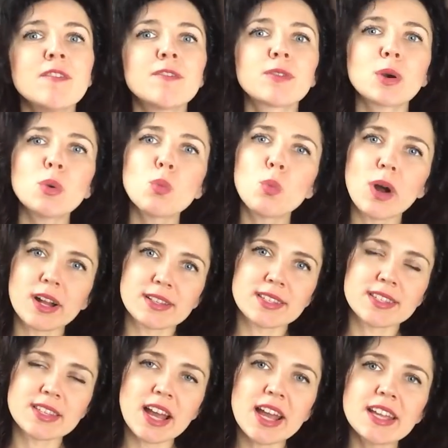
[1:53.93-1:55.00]
From one
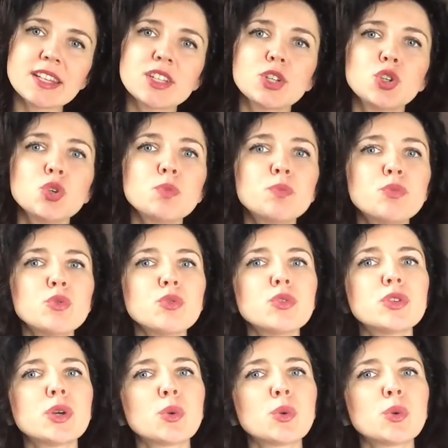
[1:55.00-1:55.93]
side you put